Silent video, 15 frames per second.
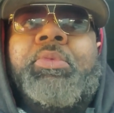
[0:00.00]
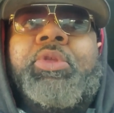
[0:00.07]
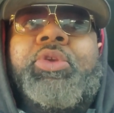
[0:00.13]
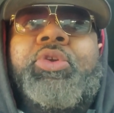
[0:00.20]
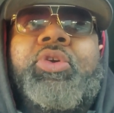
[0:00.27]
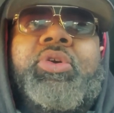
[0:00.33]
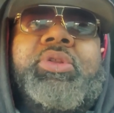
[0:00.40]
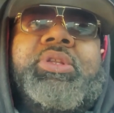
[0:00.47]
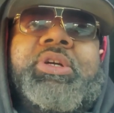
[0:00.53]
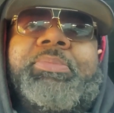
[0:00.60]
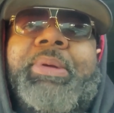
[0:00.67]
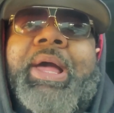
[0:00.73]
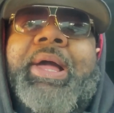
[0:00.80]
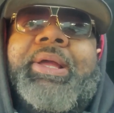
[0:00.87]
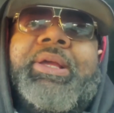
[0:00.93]
you're gonna look
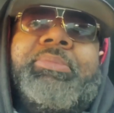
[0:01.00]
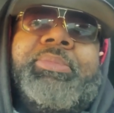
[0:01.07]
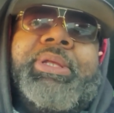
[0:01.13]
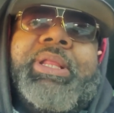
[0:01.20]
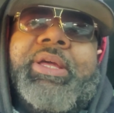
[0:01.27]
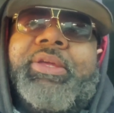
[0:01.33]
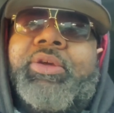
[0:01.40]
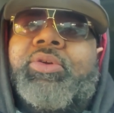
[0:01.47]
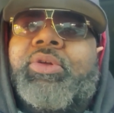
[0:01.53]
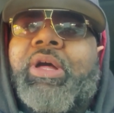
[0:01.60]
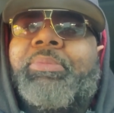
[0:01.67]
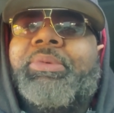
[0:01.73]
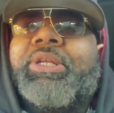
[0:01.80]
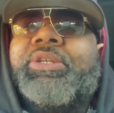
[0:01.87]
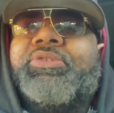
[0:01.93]
back and be like, yo,
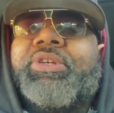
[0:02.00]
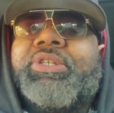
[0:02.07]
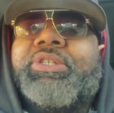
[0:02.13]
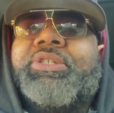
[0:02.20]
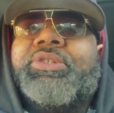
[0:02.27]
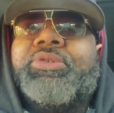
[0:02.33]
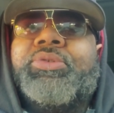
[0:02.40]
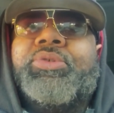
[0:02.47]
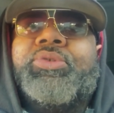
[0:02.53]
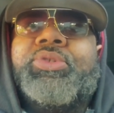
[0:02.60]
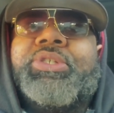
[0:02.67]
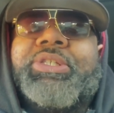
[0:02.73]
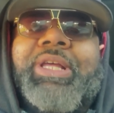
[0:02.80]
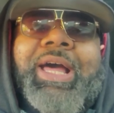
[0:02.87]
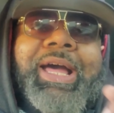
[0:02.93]
how many trades did you lose?
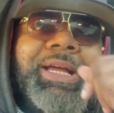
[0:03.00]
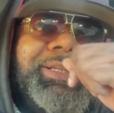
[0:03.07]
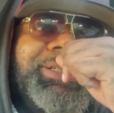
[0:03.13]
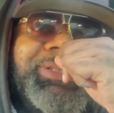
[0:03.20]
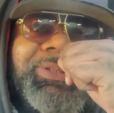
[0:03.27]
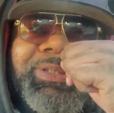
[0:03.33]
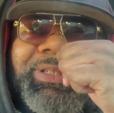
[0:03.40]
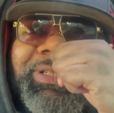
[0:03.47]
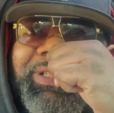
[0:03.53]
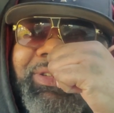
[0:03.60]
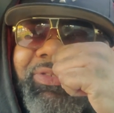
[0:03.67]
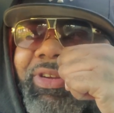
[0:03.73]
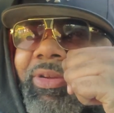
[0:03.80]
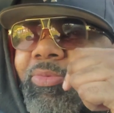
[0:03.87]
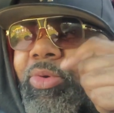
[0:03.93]
Because I asked this on
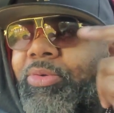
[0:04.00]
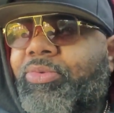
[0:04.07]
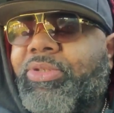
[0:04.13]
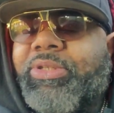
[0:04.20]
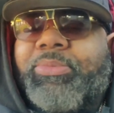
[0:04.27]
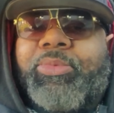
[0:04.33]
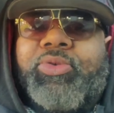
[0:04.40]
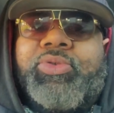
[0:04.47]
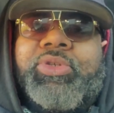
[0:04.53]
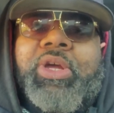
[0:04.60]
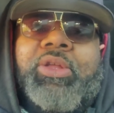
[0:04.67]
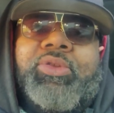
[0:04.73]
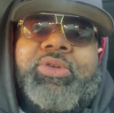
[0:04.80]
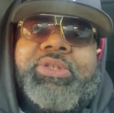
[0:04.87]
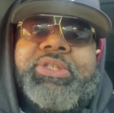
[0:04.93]
Instagram, what was the most
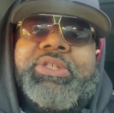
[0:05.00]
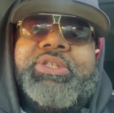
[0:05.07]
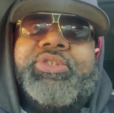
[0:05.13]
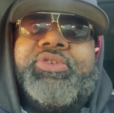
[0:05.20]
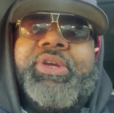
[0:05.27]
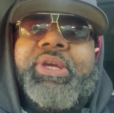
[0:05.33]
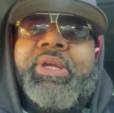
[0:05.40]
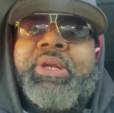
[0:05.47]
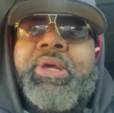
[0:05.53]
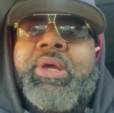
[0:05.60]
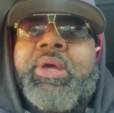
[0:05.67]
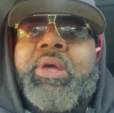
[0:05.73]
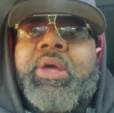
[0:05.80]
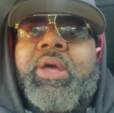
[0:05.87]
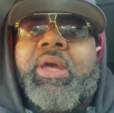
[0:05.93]
y'all lost in a trade?
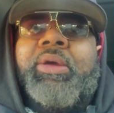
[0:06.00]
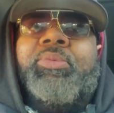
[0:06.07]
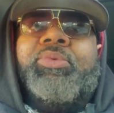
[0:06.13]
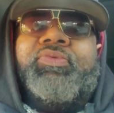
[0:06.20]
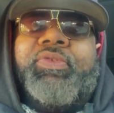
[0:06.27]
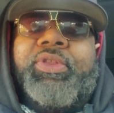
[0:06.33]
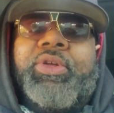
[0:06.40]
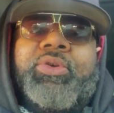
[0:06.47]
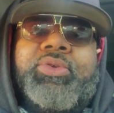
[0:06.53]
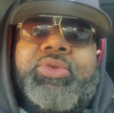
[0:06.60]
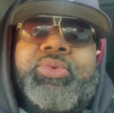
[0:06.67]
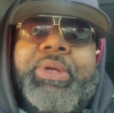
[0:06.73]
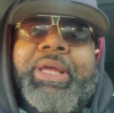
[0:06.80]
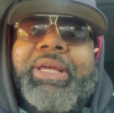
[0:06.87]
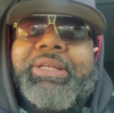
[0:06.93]
And for those
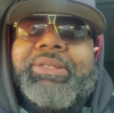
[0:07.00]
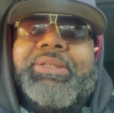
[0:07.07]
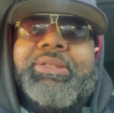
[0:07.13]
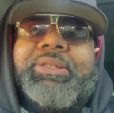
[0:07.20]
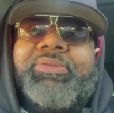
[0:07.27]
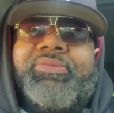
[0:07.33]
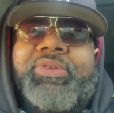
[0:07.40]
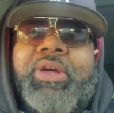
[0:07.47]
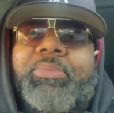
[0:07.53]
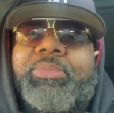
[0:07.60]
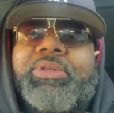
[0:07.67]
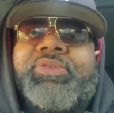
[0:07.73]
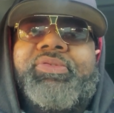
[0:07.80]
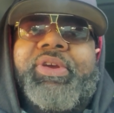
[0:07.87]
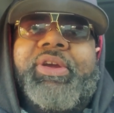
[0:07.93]
who answered, the
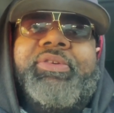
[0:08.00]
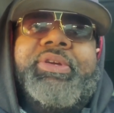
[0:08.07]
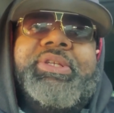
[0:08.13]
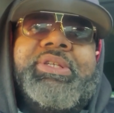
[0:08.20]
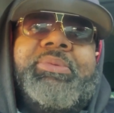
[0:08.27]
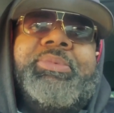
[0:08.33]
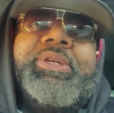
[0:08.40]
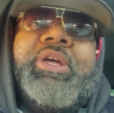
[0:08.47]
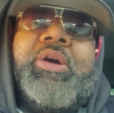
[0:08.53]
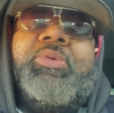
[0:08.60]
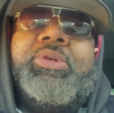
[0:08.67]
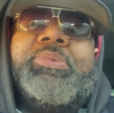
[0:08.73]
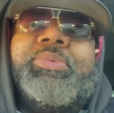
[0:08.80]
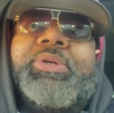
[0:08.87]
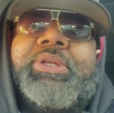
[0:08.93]
numbers vary. Some of y'all
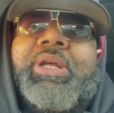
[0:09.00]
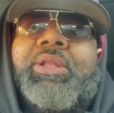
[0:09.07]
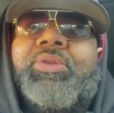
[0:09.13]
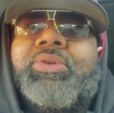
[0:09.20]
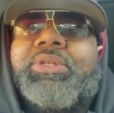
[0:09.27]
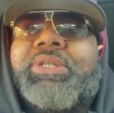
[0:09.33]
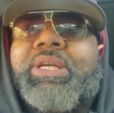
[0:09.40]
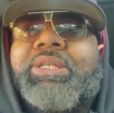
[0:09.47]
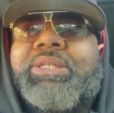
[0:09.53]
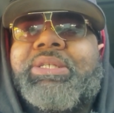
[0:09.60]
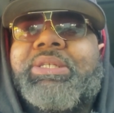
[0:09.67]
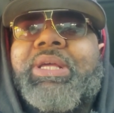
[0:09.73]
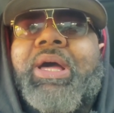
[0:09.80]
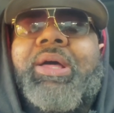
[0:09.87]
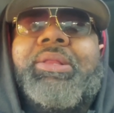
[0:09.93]
was putting, I lost
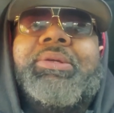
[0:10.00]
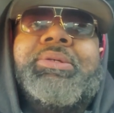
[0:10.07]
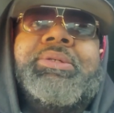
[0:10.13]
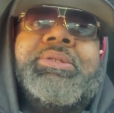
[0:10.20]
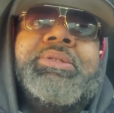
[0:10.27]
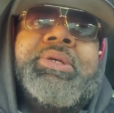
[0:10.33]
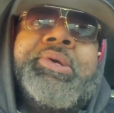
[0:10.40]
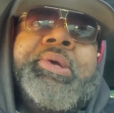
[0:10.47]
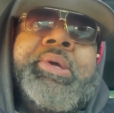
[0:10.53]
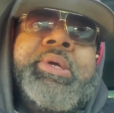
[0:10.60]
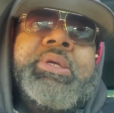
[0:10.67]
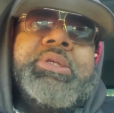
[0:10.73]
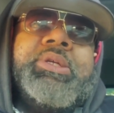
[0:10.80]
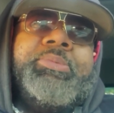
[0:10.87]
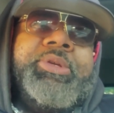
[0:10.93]
$19.
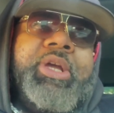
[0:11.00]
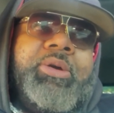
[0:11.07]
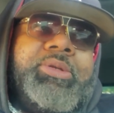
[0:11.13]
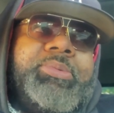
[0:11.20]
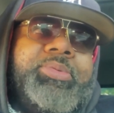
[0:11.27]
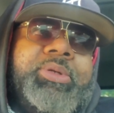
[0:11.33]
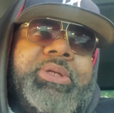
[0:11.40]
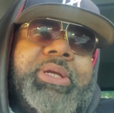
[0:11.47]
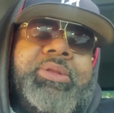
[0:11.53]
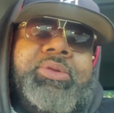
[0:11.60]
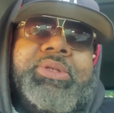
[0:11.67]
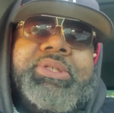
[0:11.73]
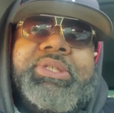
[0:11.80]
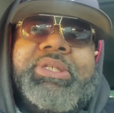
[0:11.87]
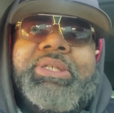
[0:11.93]
Some of y'all was putting, I
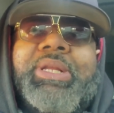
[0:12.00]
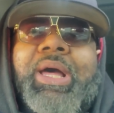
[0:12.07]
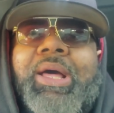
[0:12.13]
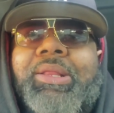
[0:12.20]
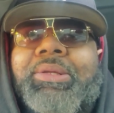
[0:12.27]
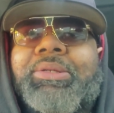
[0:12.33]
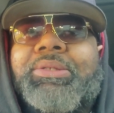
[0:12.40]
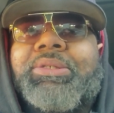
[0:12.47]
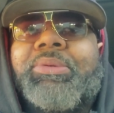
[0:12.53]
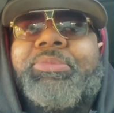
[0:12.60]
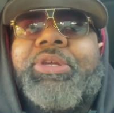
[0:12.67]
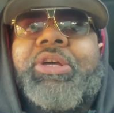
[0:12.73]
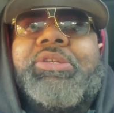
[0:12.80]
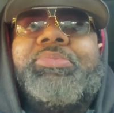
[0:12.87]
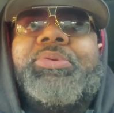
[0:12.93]
lost $10. Some
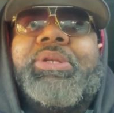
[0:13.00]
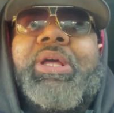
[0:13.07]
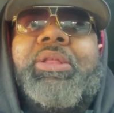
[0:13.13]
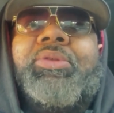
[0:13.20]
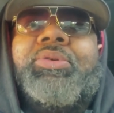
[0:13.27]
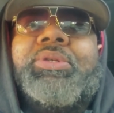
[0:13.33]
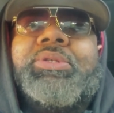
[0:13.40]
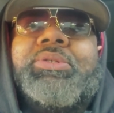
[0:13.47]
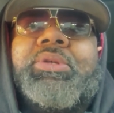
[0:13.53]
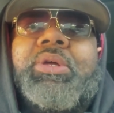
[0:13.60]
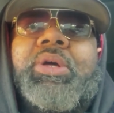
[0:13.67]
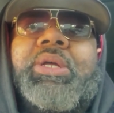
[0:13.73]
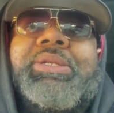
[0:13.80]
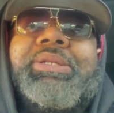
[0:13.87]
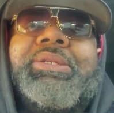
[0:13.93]
of y'all was putting, I lost,
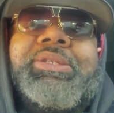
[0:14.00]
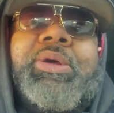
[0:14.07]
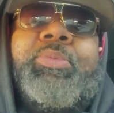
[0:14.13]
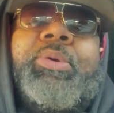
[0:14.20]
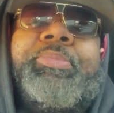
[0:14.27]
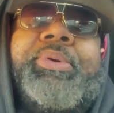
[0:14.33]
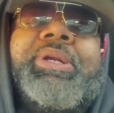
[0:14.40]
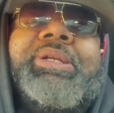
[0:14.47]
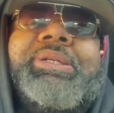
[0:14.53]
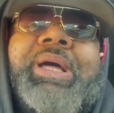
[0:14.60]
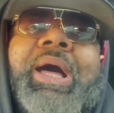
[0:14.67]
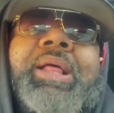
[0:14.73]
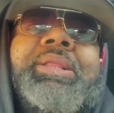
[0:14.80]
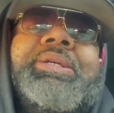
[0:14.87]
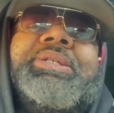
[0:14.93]
someone put
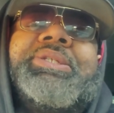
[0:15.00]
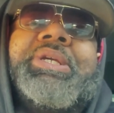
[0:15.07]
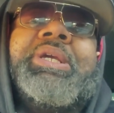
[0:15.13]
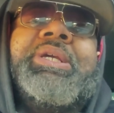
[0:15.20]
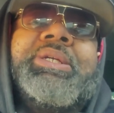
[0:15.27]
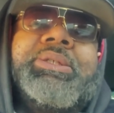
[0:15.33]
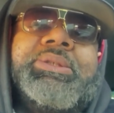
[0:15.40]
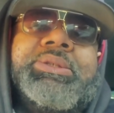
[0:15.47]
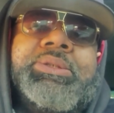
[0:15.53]
$1 and change.